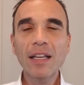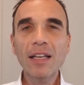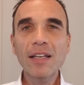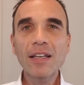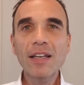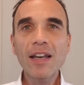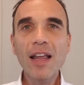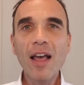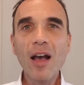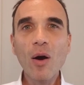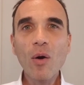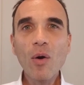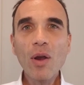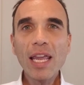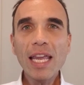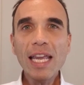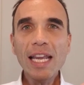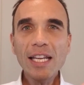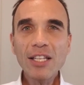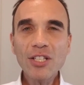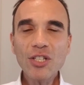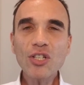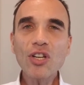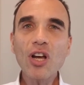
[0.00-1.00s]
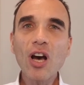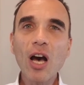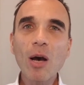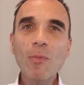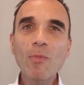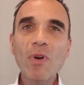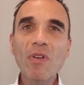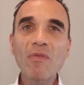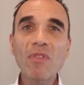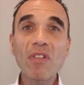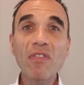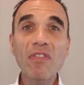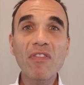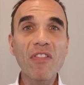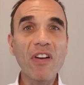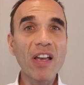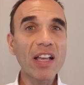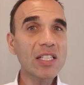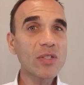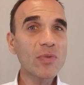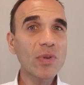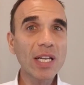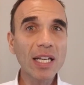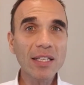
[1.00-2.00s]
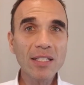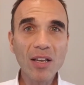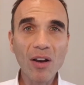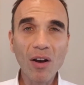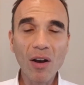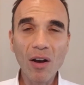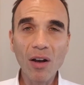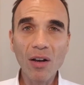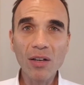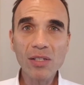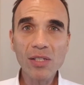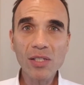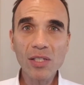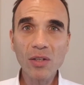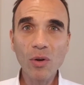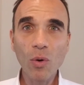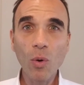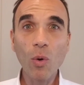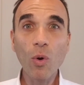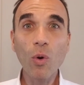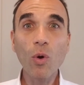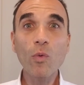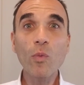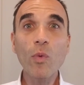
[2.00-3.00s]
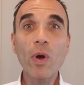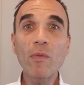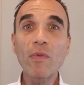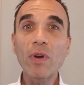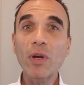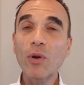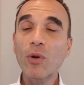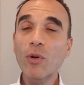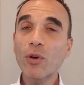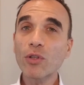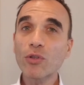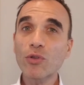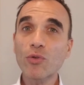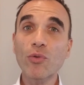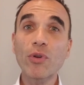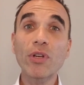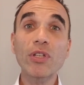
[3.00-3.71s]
Now, each time when we're faced with a task or when we're going through a